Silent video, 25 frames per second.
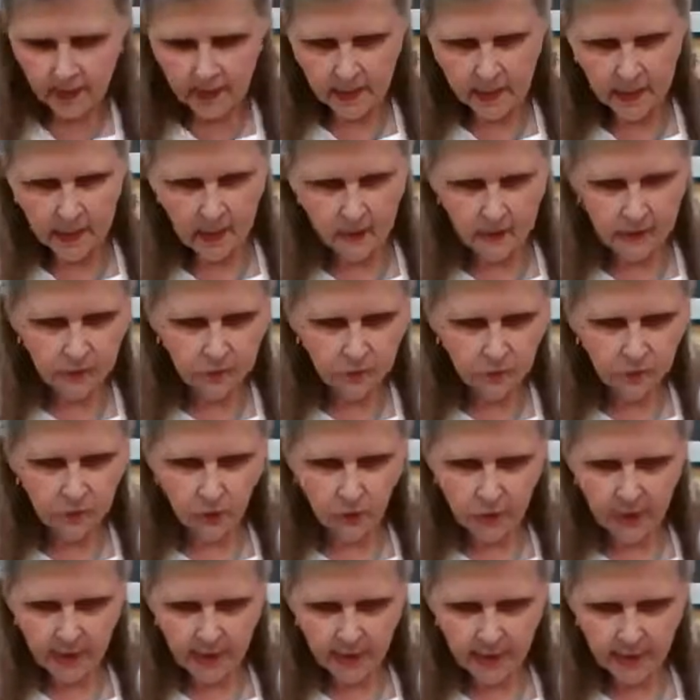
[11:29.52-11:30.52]
And
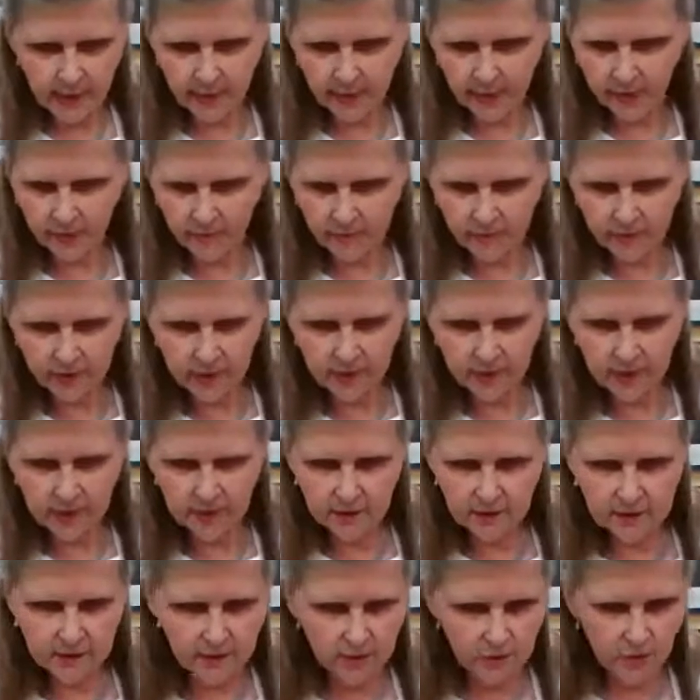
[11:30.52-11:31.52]
what we have
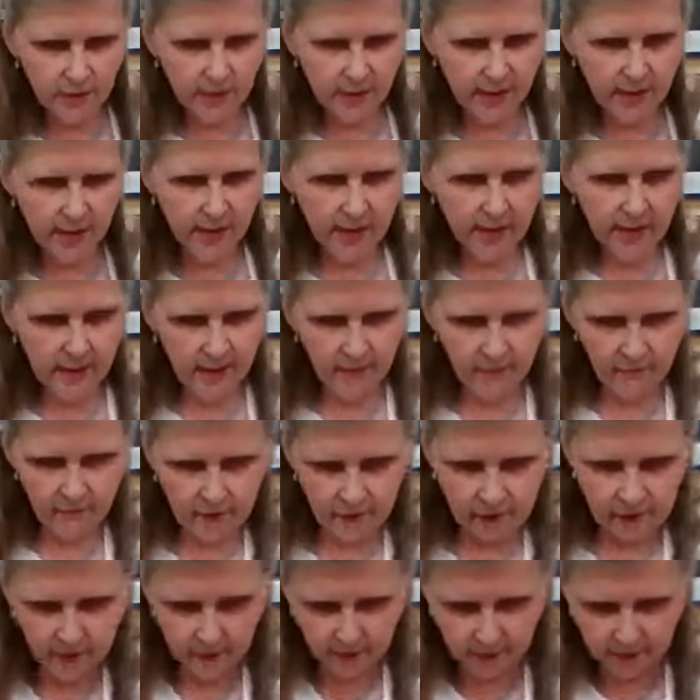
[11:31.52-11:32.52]
is we have a
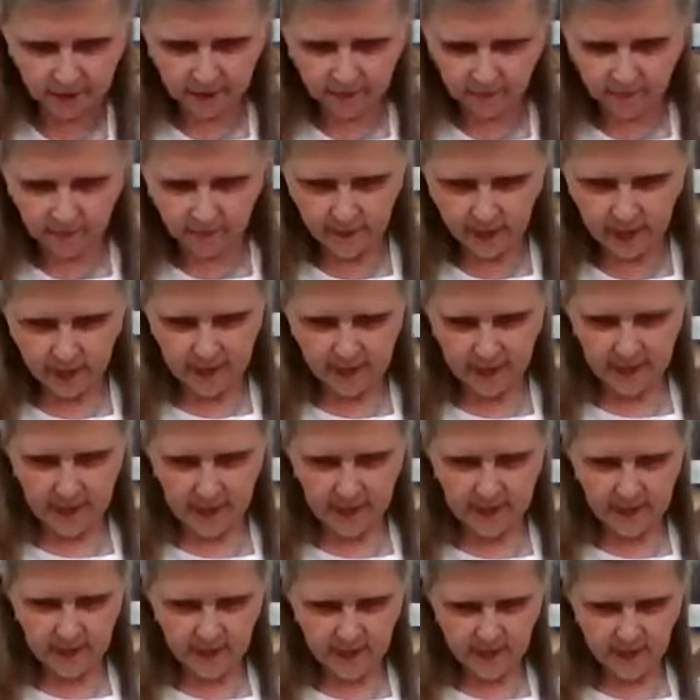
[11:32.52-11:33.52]
little bit of
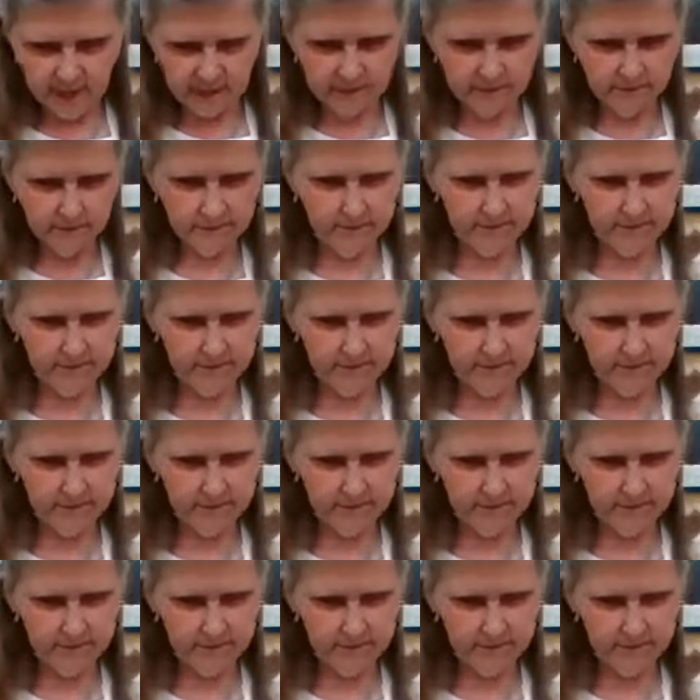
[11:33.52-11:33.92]
mayonnaise.